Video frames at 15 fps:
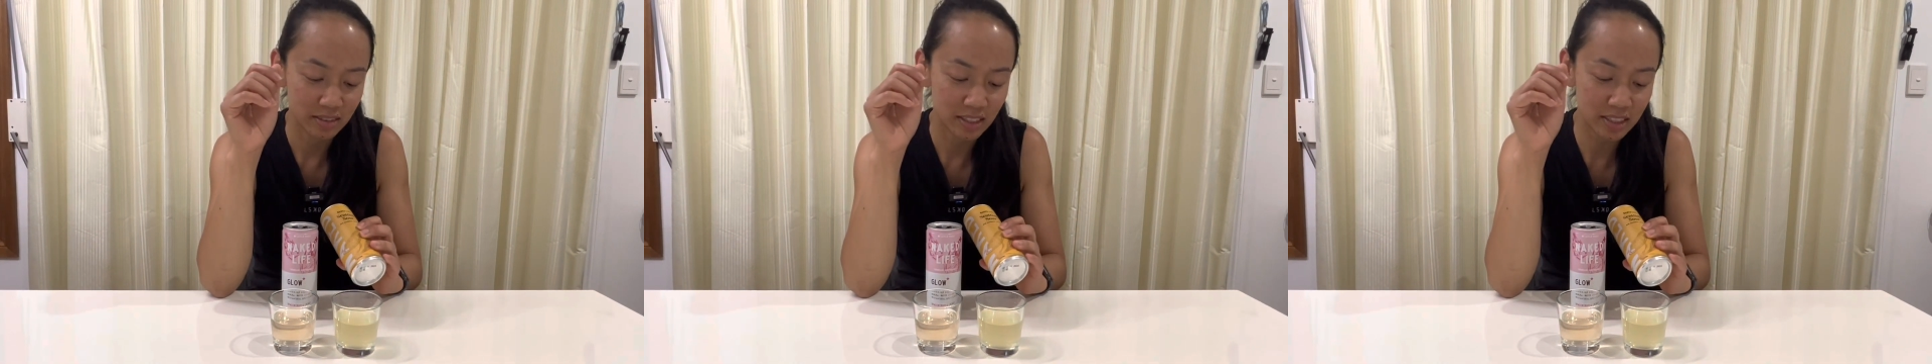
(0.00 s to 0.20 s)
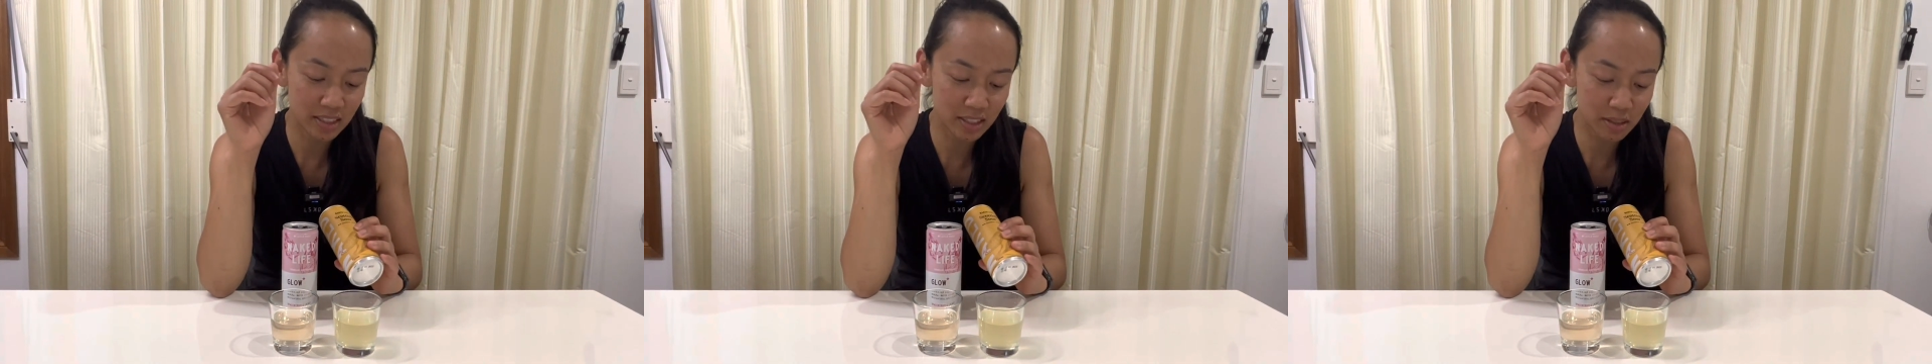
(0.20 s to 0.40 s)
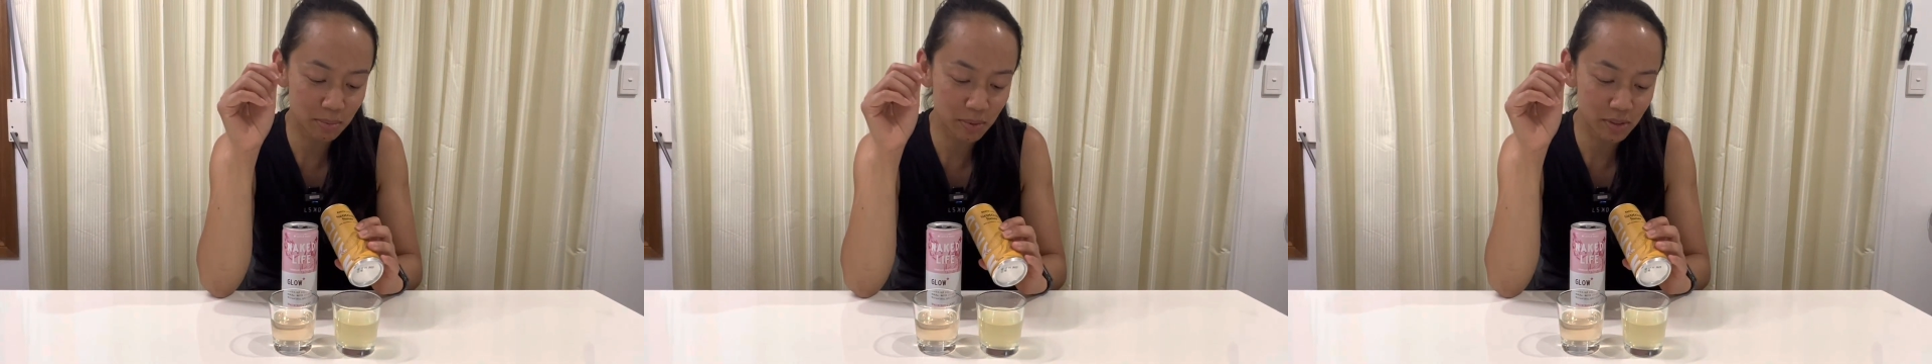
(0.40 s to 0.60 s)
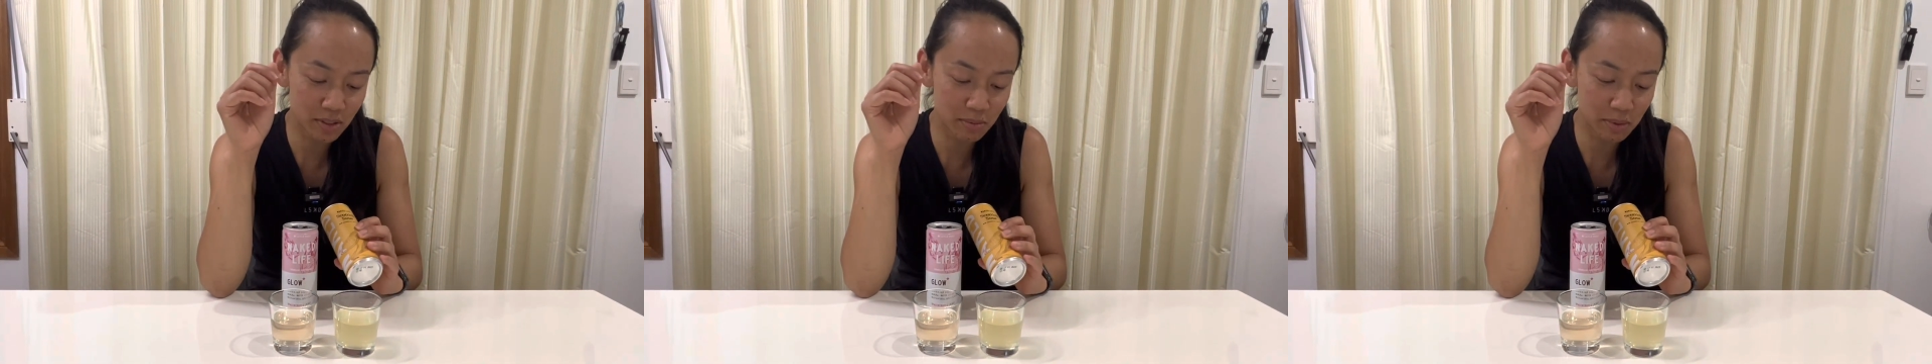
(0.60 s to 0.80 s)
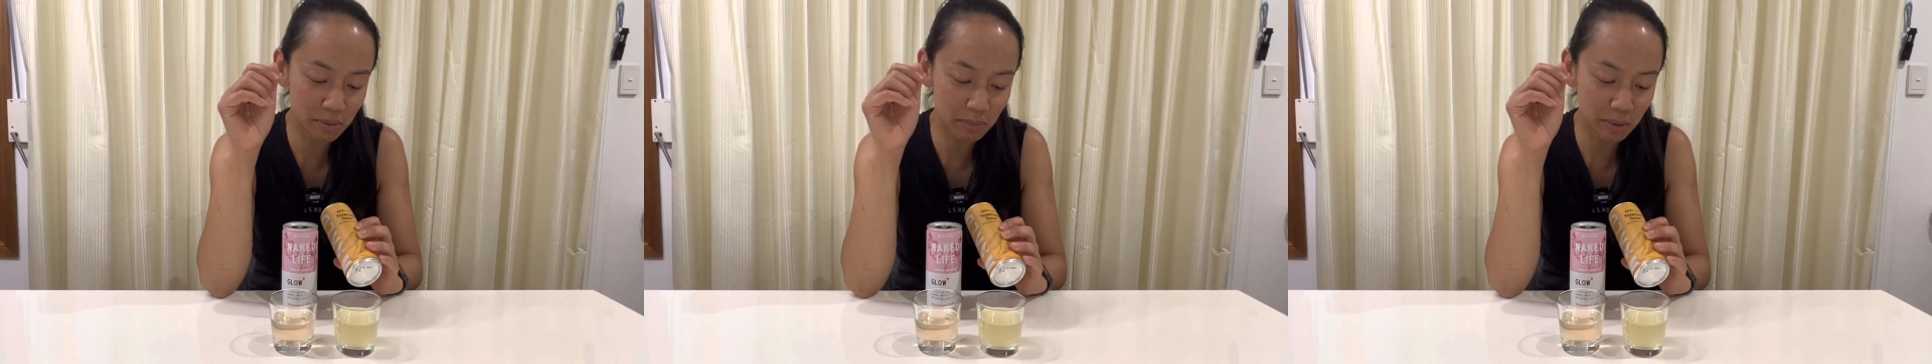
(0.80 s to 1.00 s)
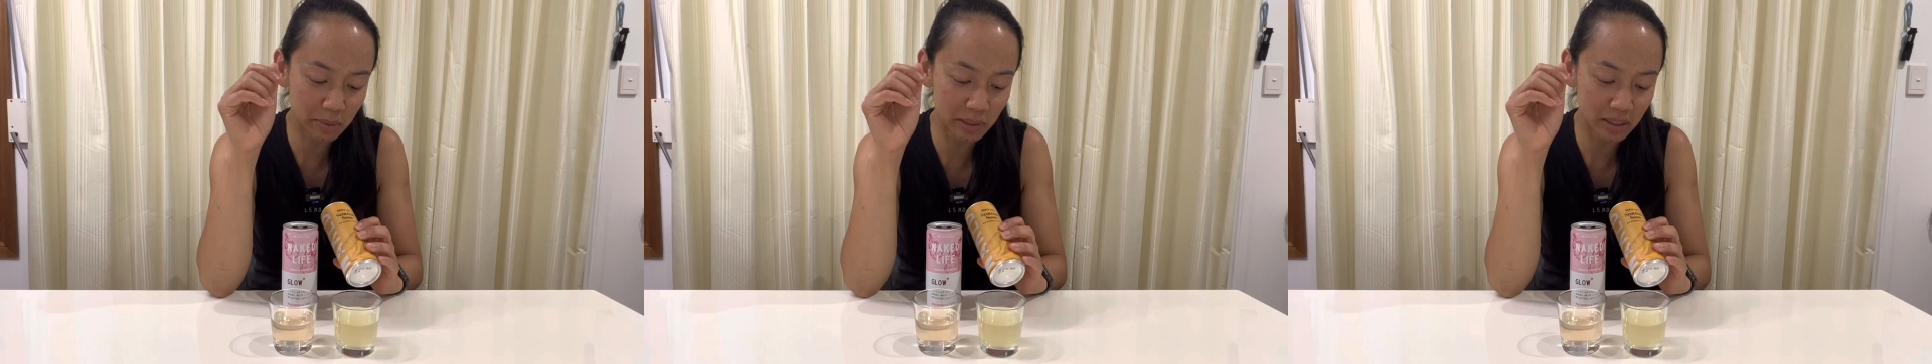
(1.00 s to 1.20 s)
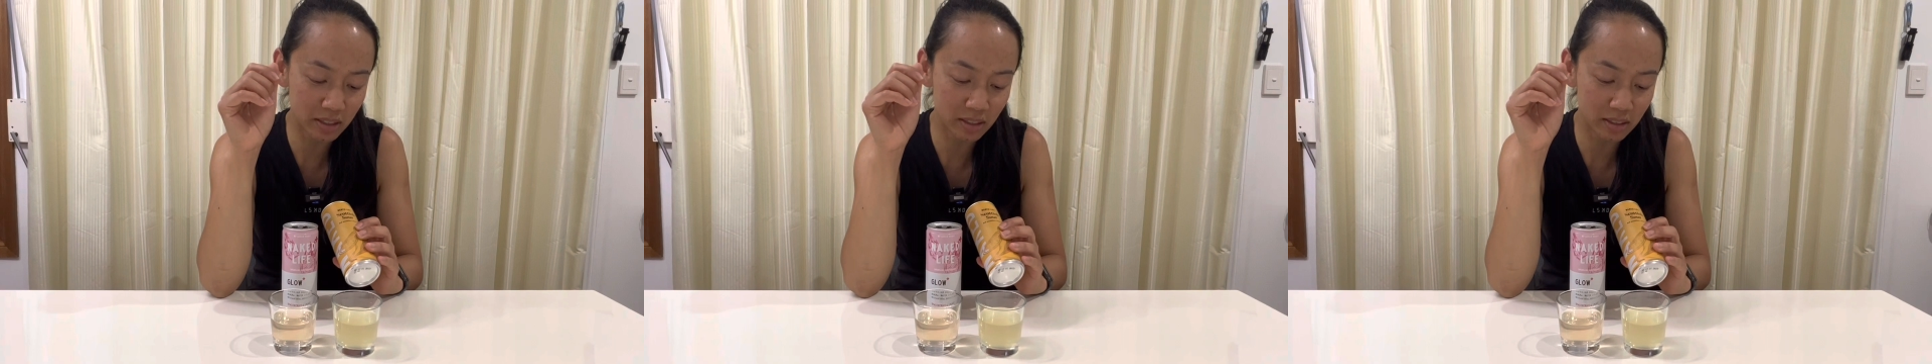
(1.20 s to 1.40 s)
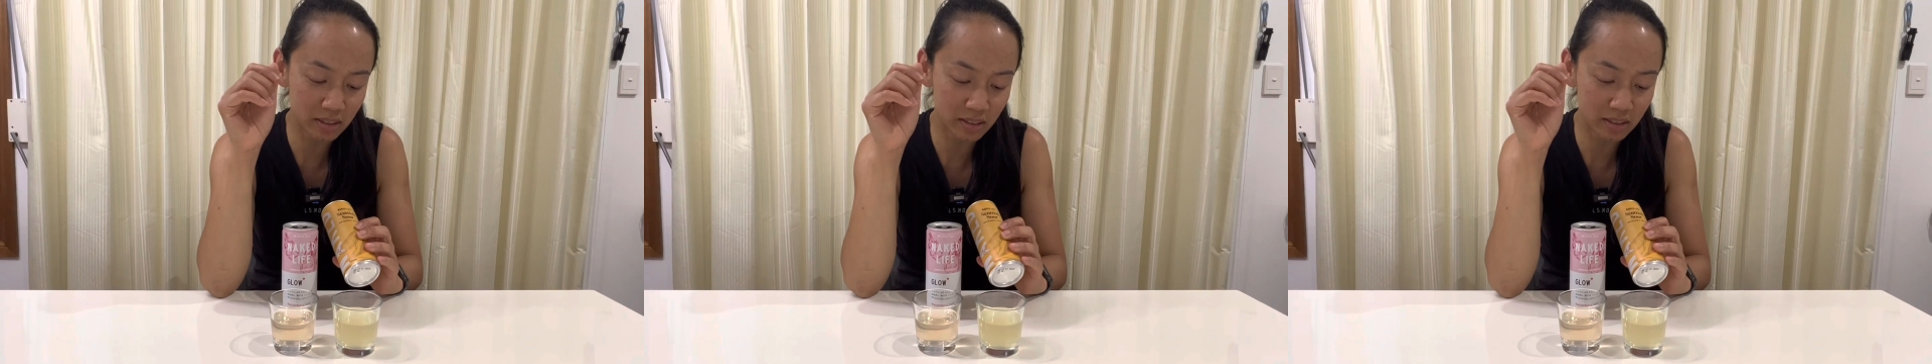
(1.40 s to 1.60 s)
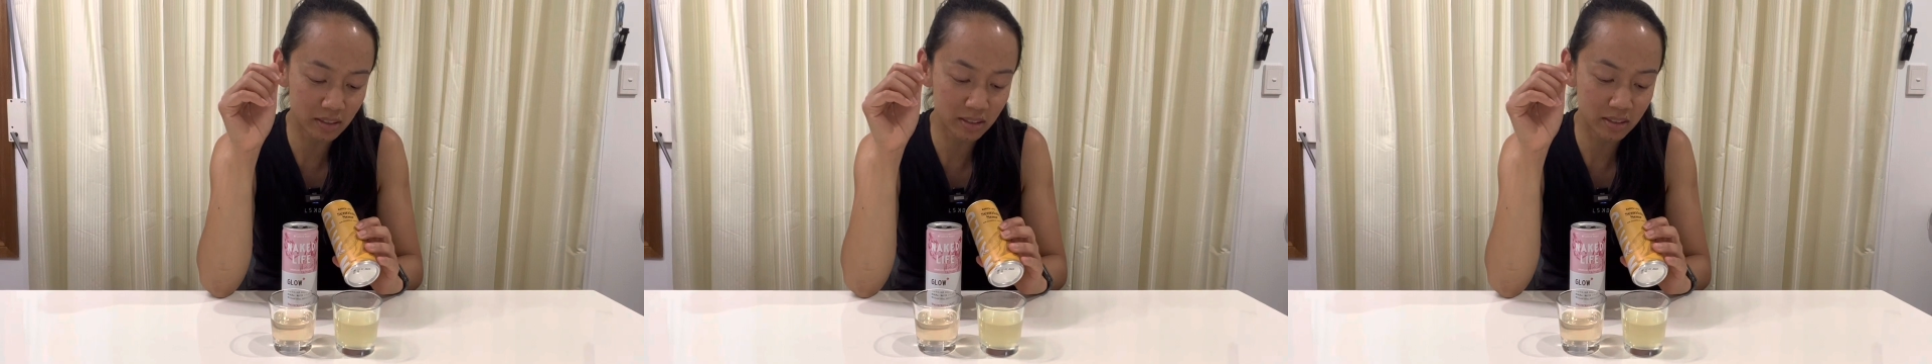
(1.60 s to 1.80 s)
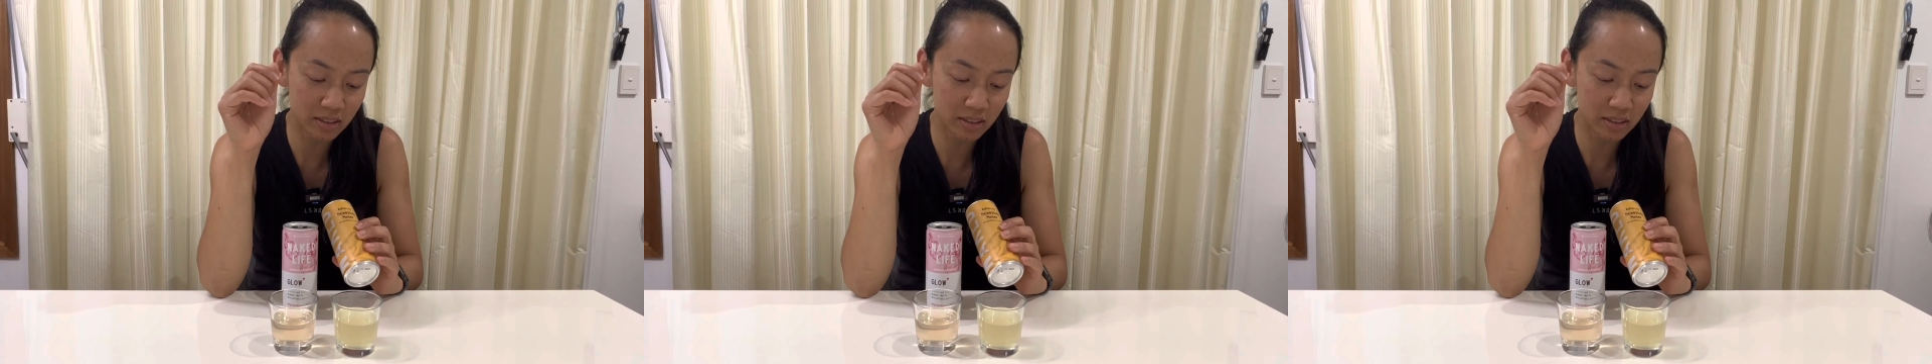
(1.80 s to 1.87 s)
Is it supposed to be mimicking a